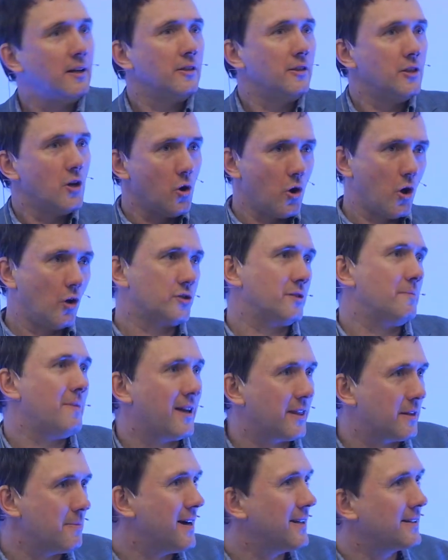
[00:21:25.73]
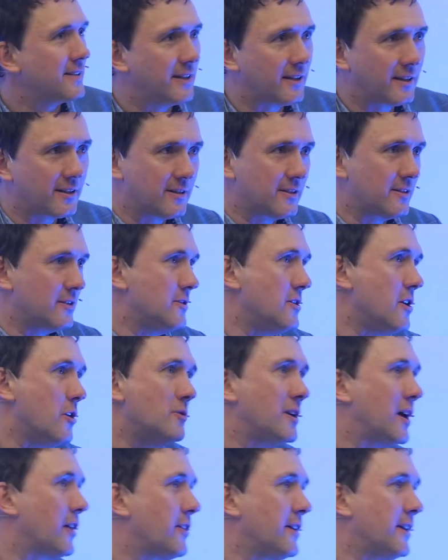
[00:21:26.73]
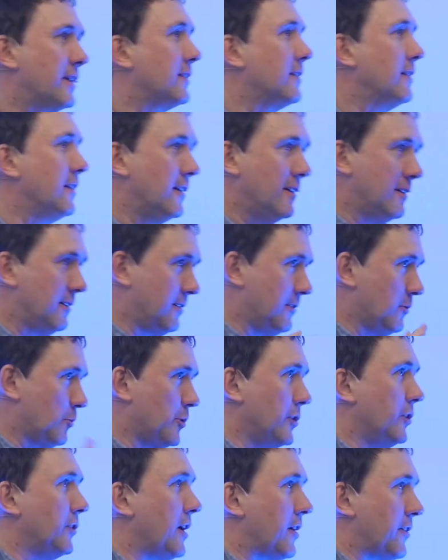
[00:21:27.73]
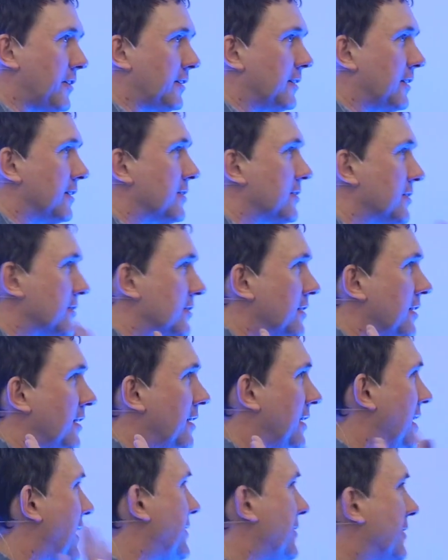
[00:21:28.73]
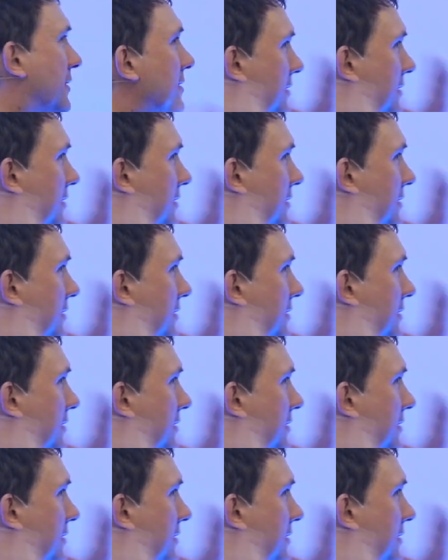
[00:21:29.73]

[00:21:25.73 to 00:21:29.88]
no laws of mathematics, no nothing, real nothingness, and